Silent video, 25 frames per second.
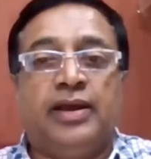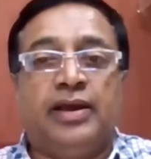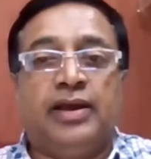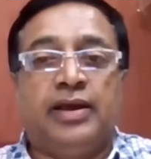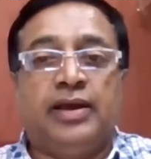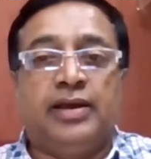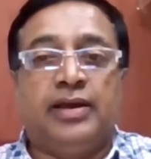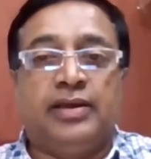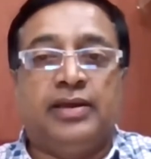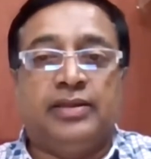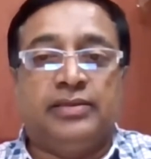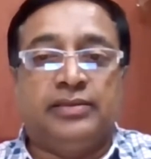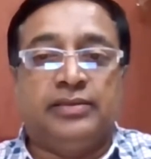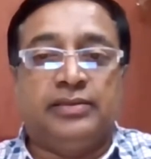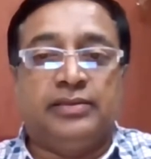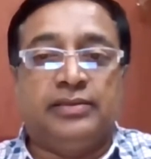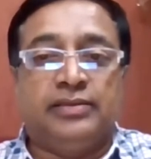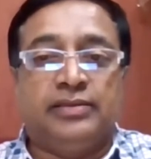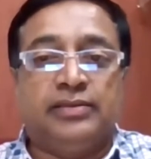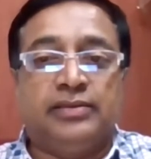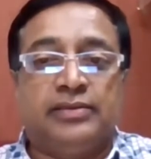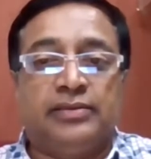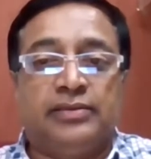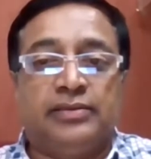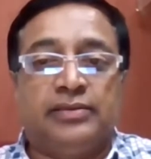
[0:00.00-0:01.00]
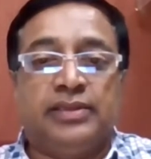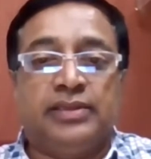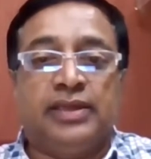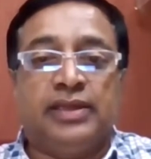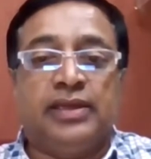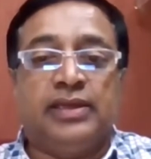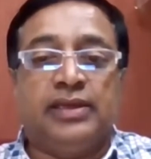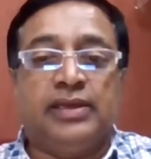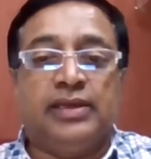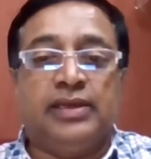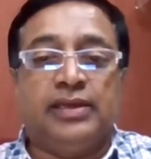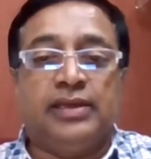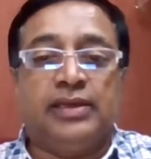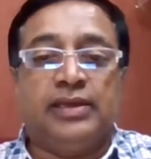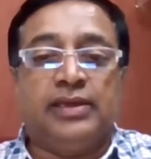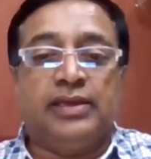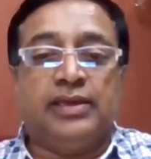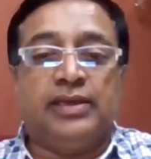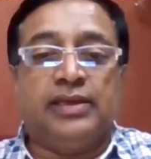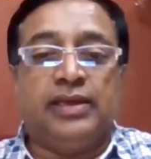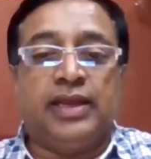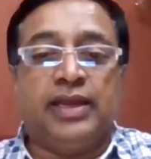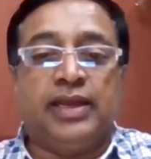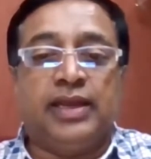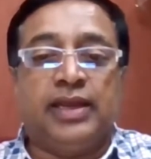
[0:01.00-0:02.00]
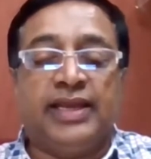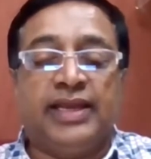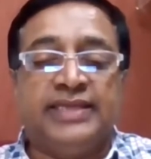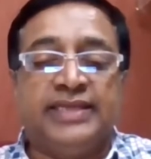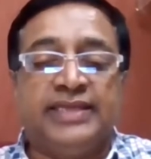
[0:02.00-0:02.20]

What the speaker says: I